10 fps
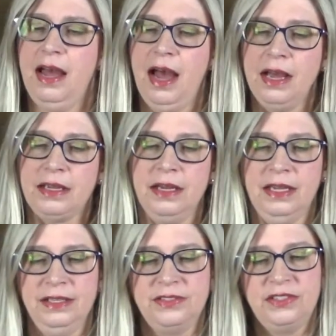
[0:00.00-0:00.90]
knock
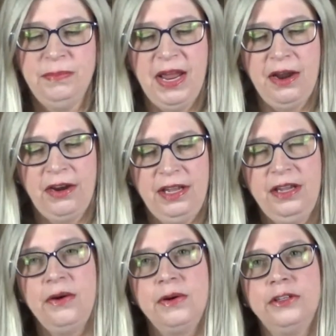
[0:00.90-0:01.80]
against
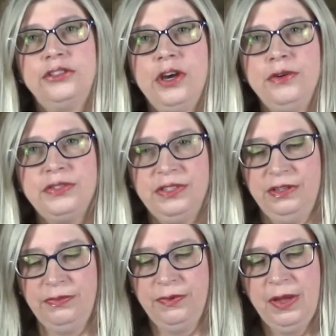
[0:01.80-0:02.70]
Mary or
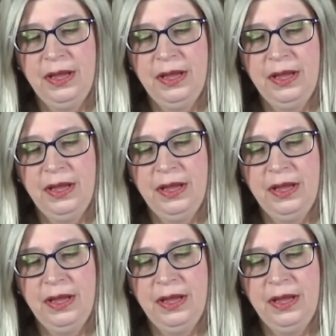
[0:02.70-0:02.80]
Joseph,